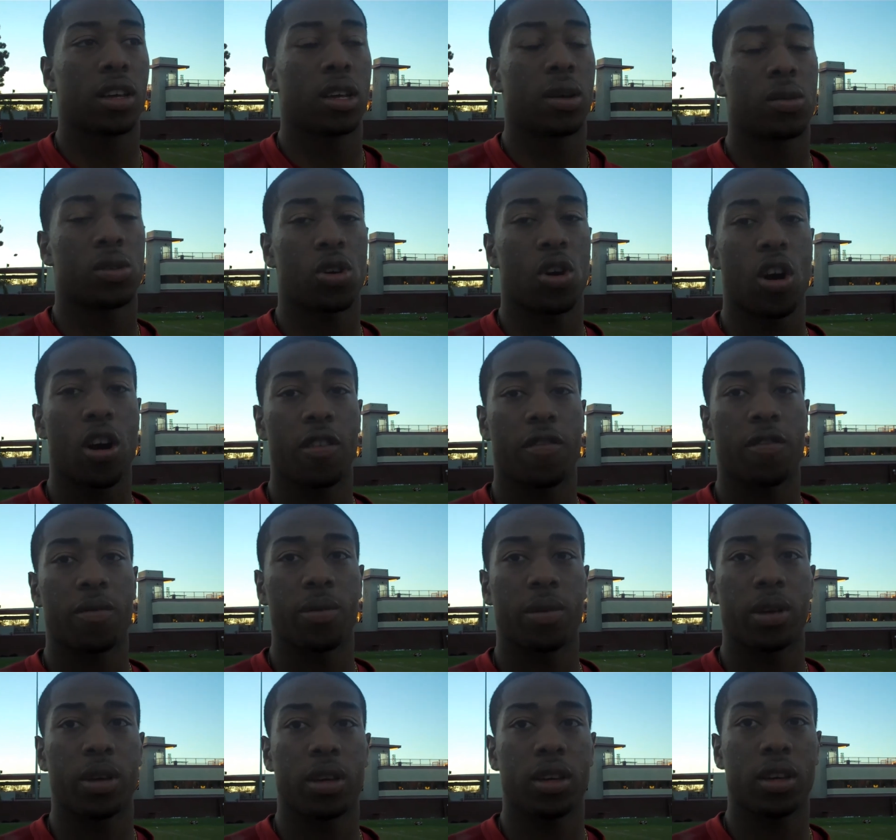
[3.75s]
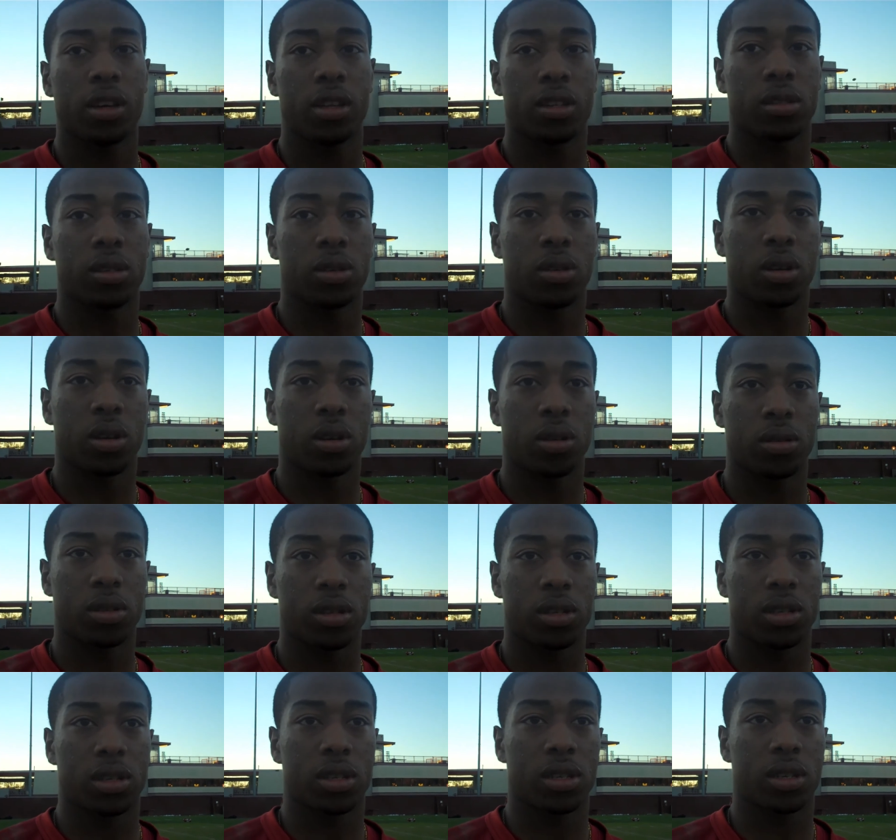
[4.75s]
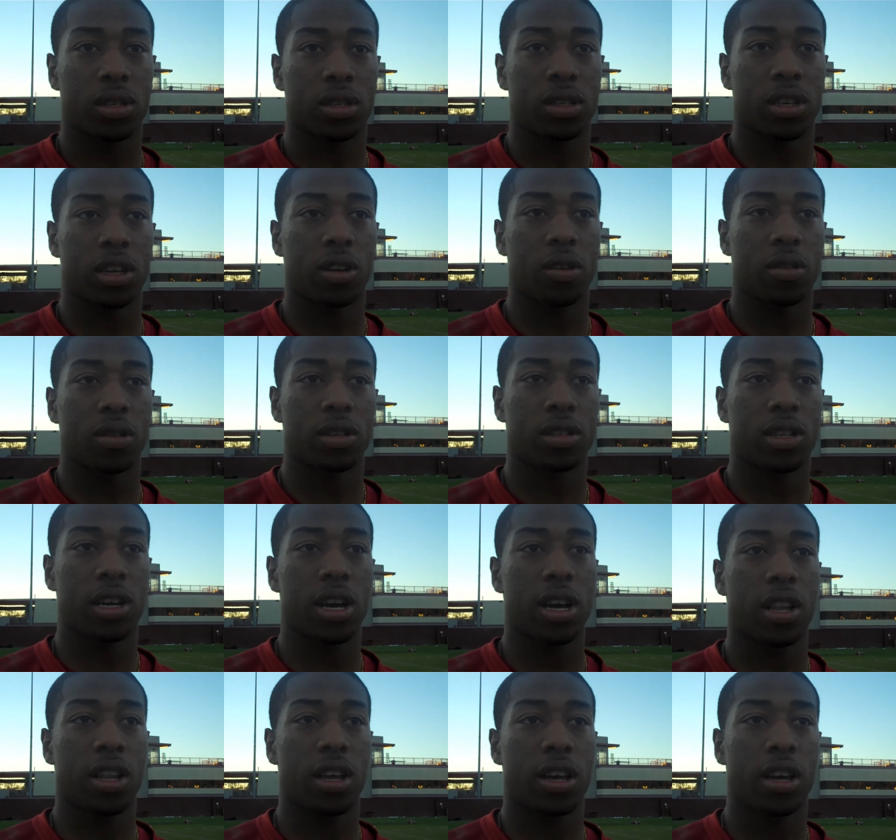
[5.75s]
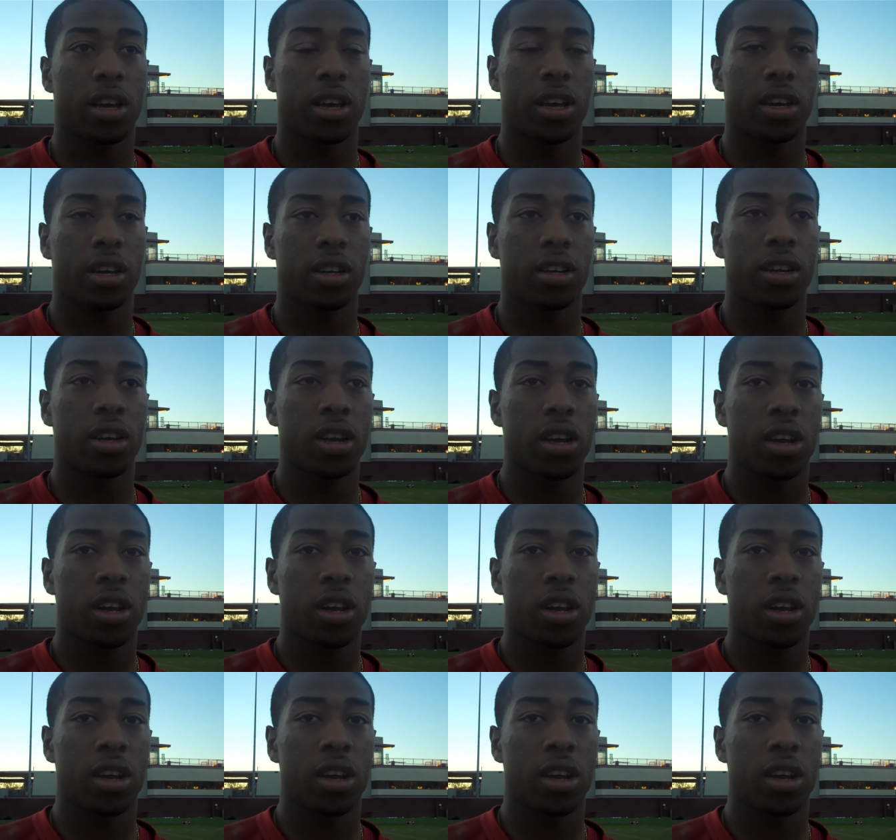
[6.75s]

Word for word: it was hard for me, you know, just sitting on the sideline,